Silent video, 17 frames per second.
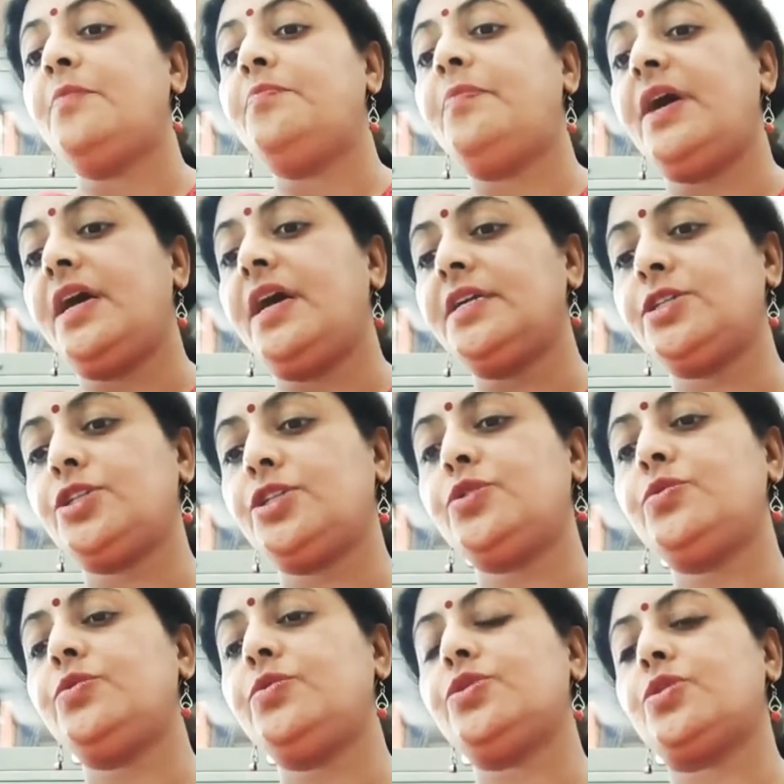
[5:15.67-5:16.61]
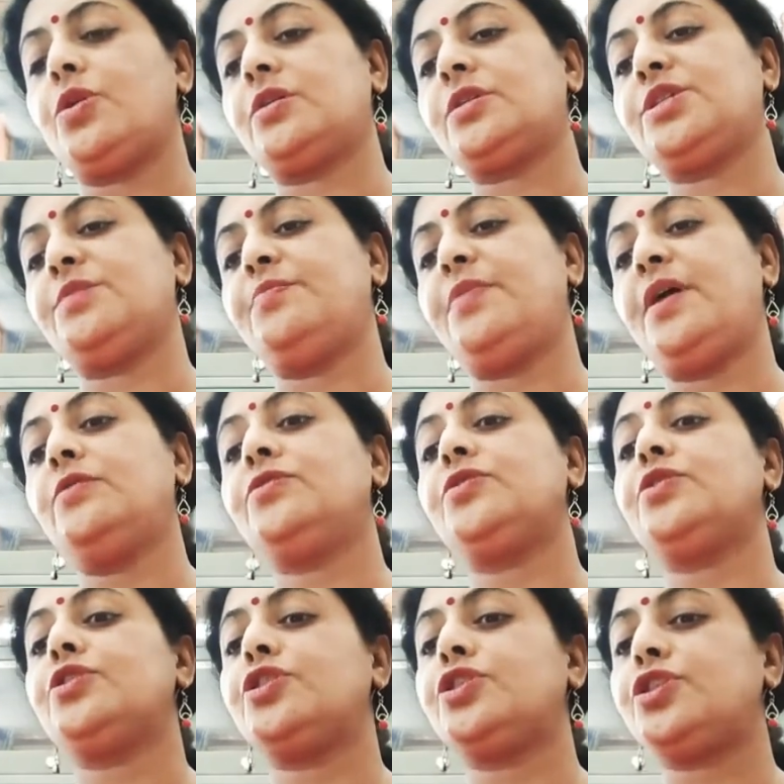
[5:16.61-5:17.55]
Part 2 talks
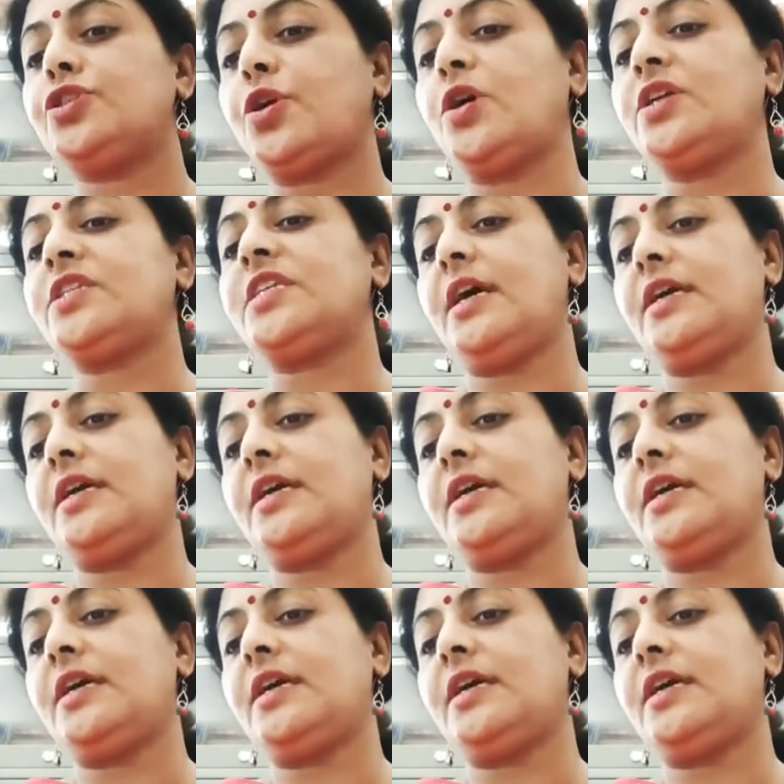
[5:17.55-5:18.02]
about short